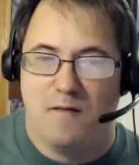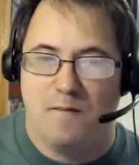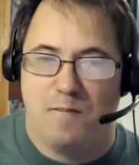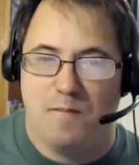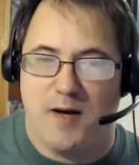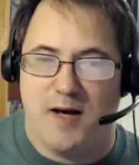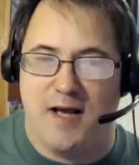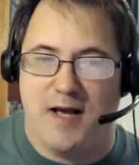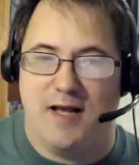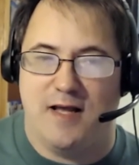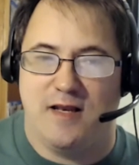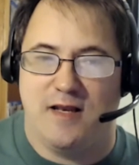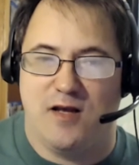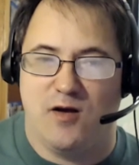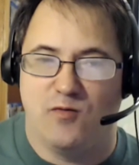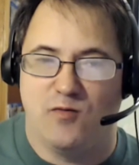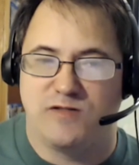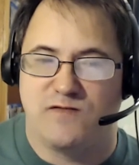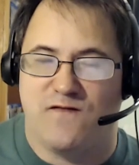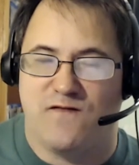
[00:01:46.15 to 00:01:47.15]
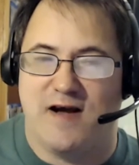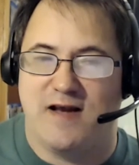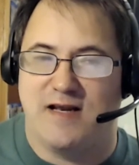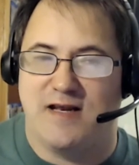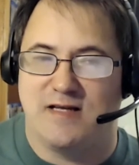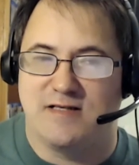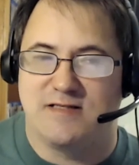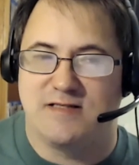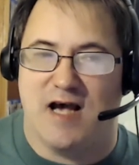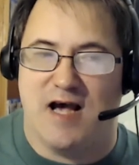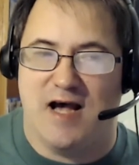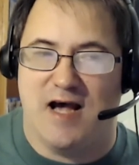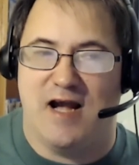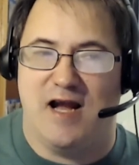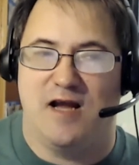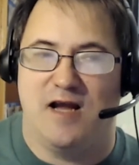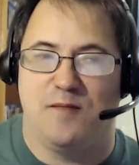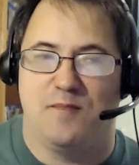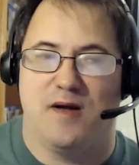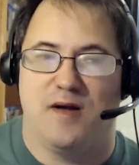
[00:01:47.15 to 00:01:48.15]
But it was finding
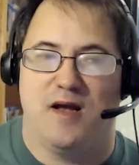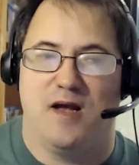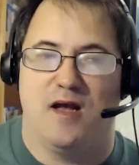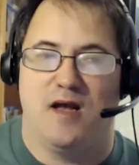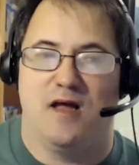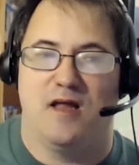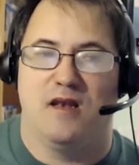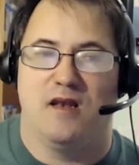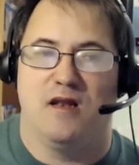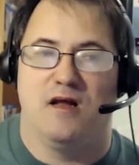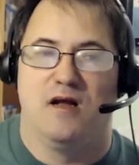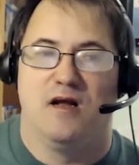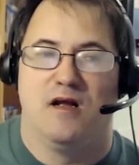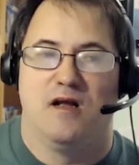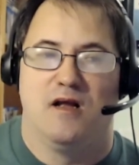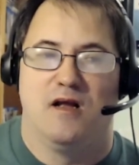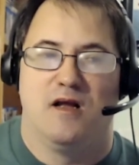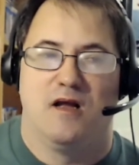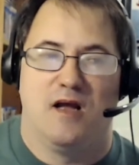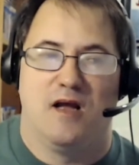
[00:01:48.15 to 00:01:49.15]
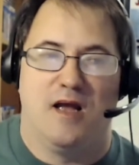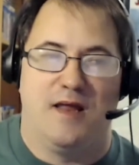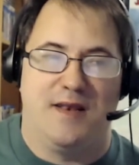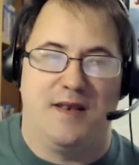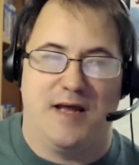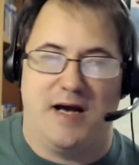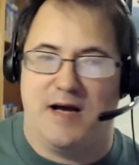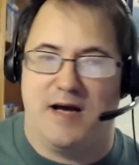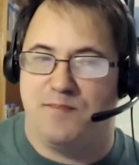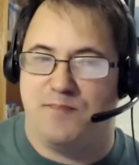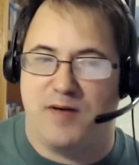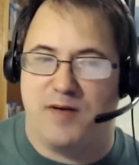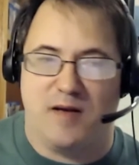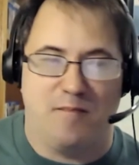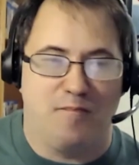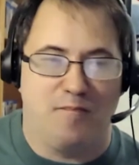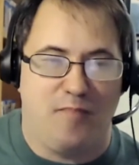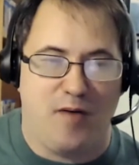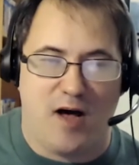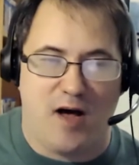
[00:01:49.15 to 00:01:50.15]
time and and not
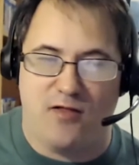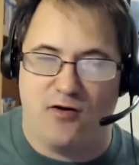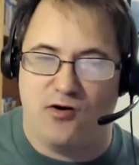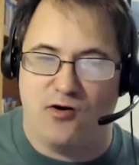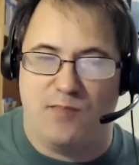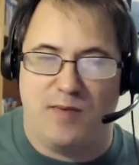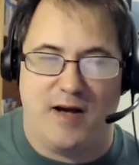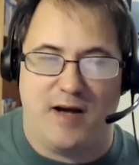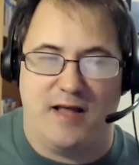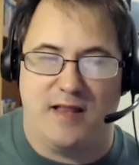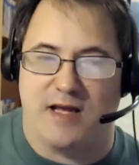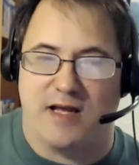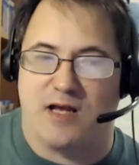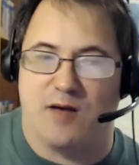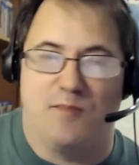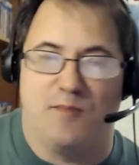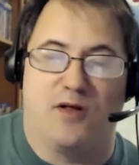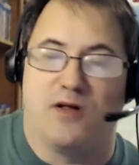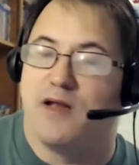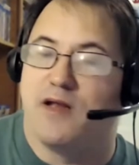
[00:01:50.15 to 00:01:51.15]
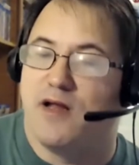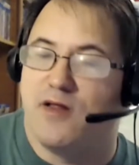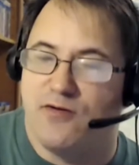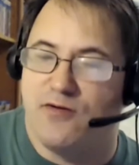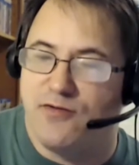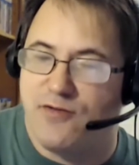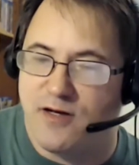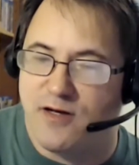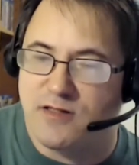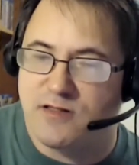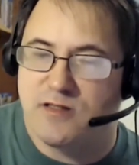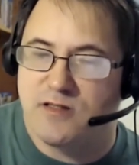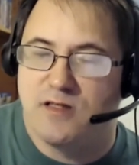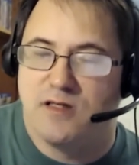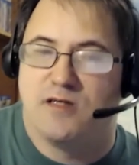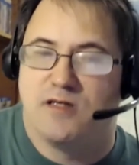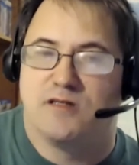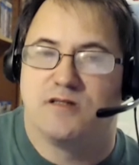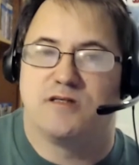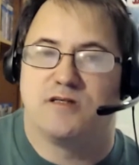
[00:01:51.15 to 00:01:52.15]
being bothered by like a million other things.
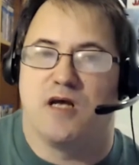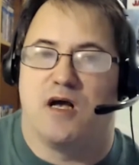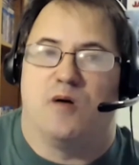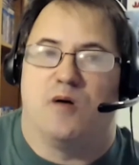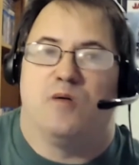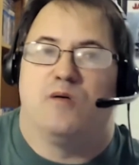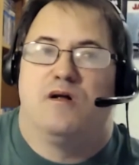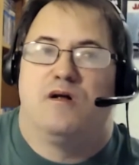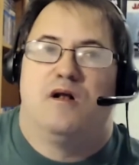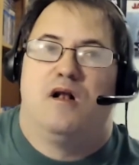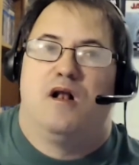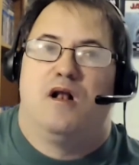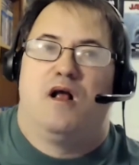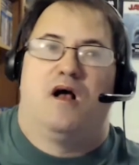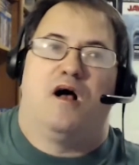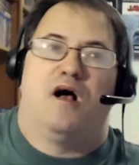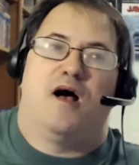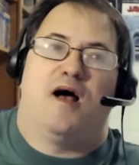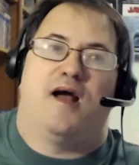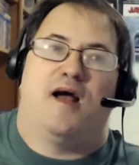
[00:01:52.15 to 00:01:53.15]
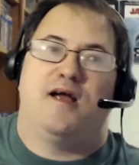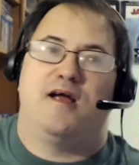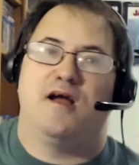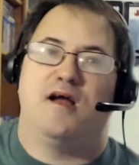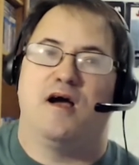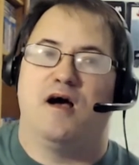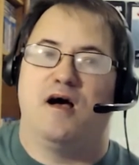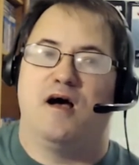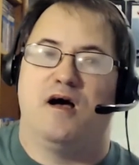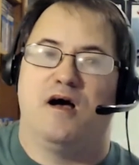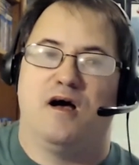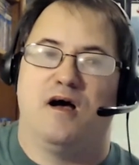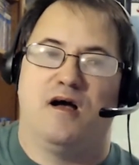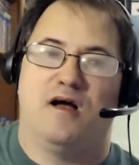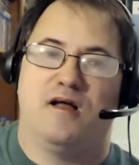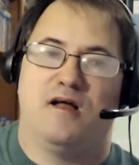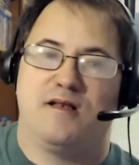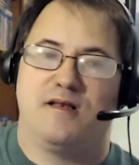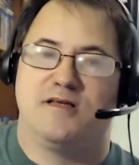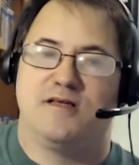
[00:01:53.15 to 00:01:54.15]
So I uh,
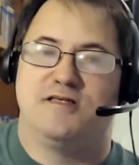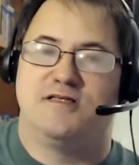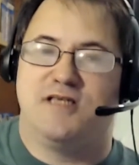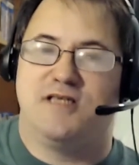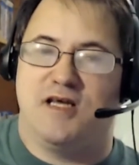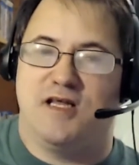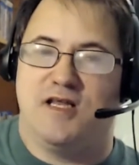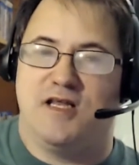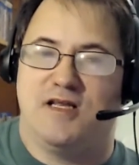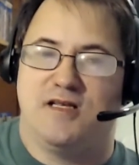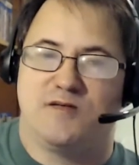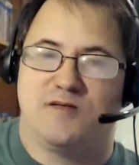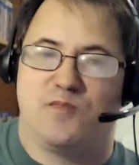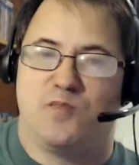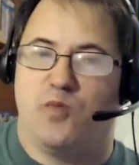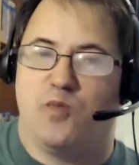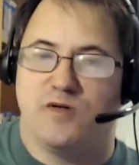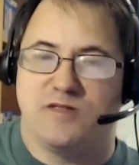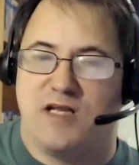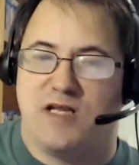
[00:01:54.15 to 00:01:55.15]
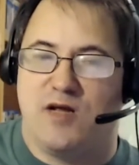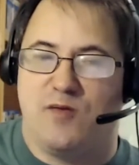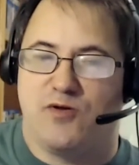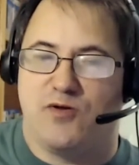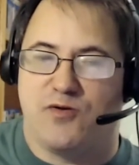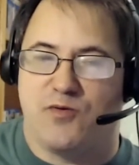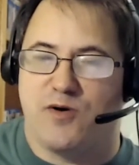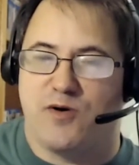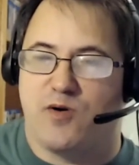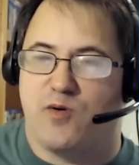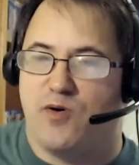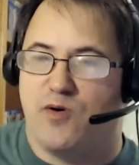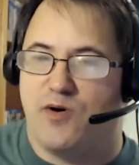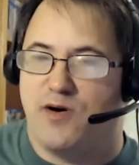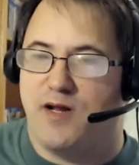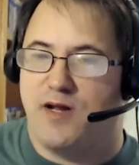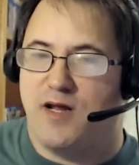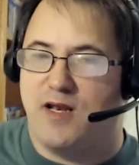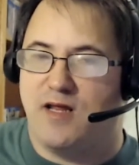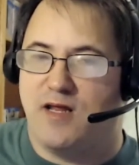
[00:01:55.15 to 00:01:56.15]
didn't wasn't able to
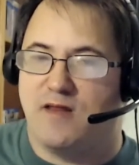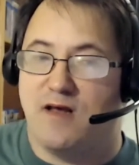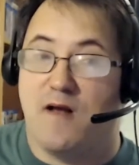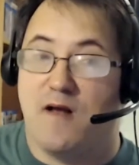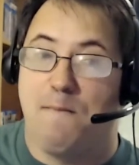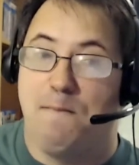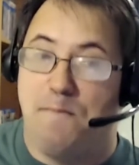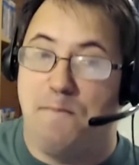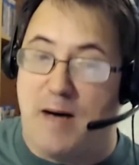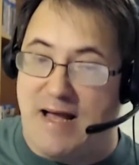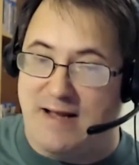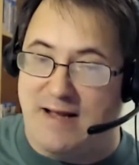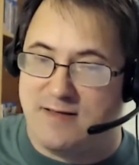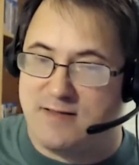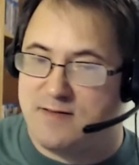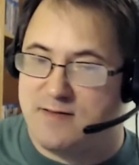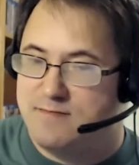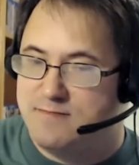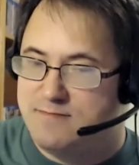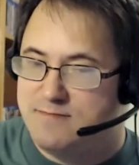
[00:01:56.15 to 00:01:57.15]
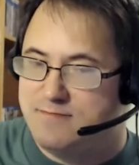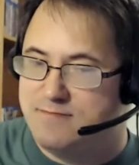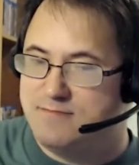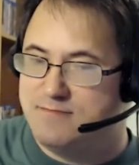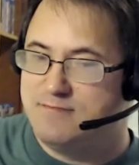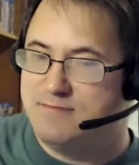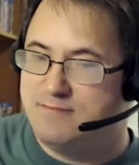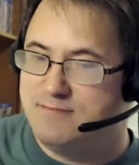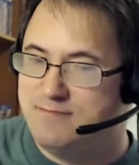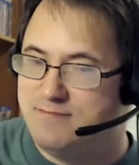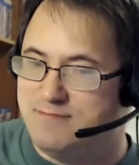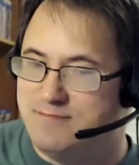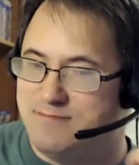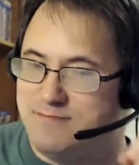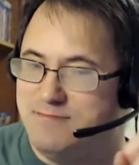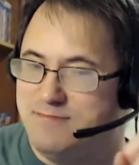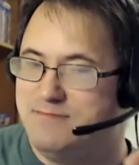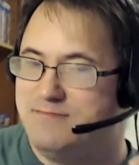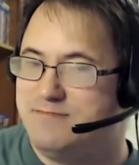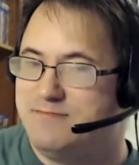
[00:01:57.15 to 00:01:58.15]
record anything. But hmm,
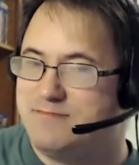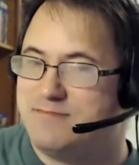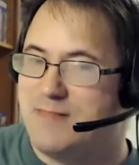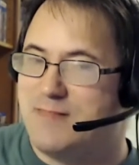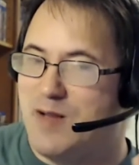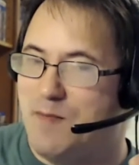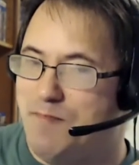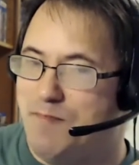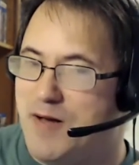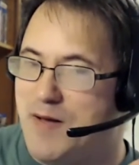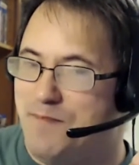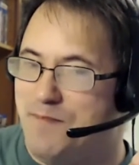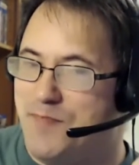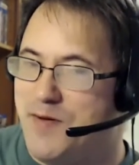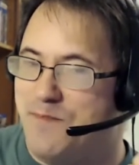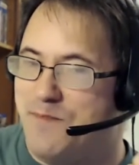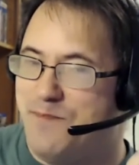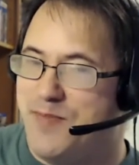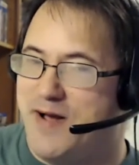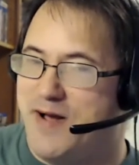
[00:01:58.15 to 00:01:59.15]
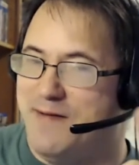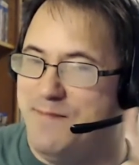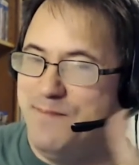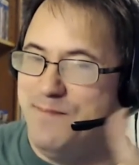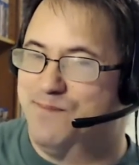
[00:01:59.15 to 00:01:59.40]
but but but